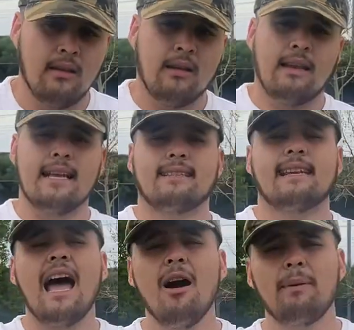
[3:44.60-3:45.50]
Let's
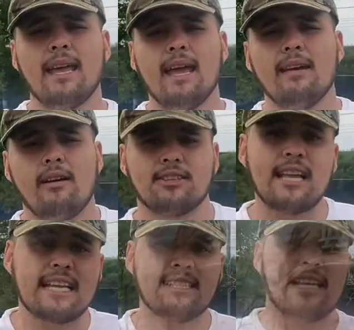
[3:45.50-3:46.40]
now begin our
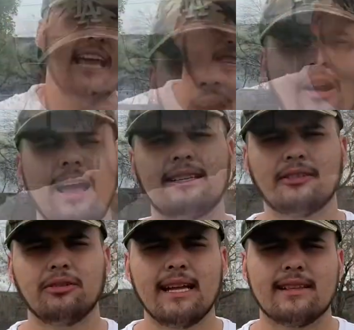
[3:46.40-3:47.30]
second station. All right,
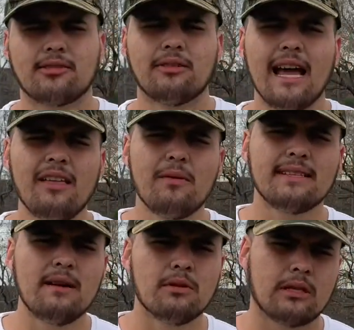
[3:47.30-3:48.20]
students, so now that we're
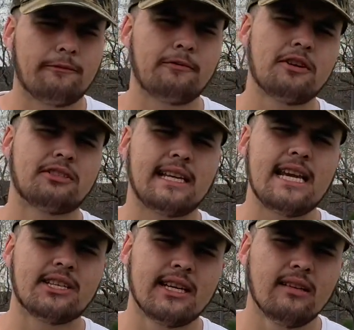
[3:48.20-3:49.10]
done with the first
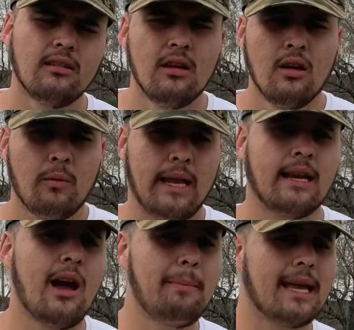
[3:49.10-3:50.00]
station, we can
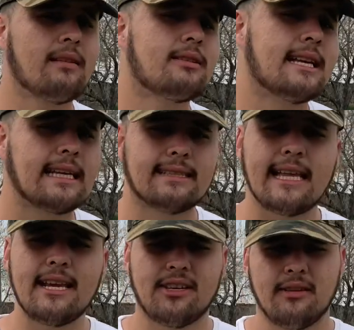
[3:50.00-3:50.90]
now begin our second
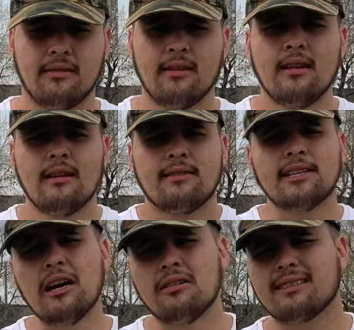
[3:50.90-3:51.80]
station.
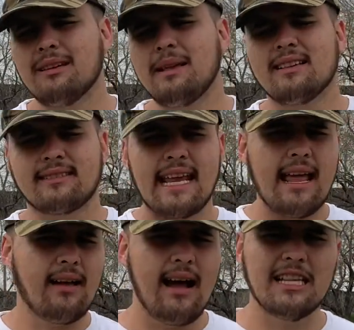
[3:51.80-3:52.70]
So it's going to be the same
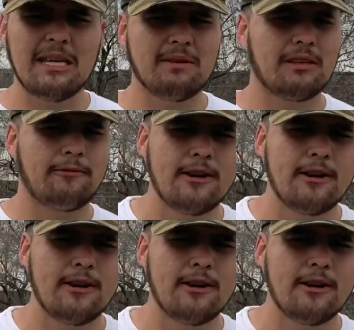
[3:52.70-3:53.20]
concept as the first